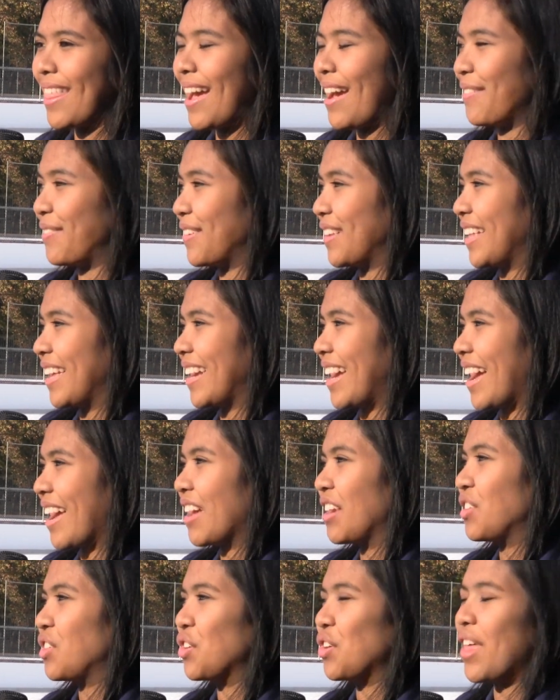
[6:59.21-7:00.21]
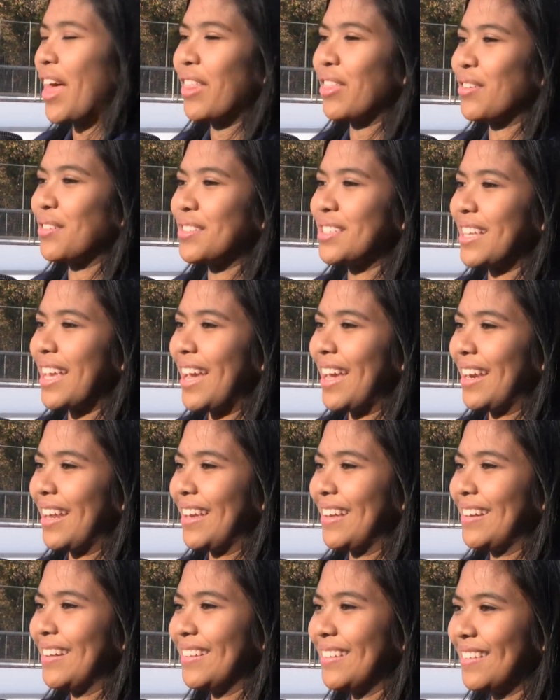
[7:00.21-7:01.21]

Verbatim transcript: I feel like I can do that through skating.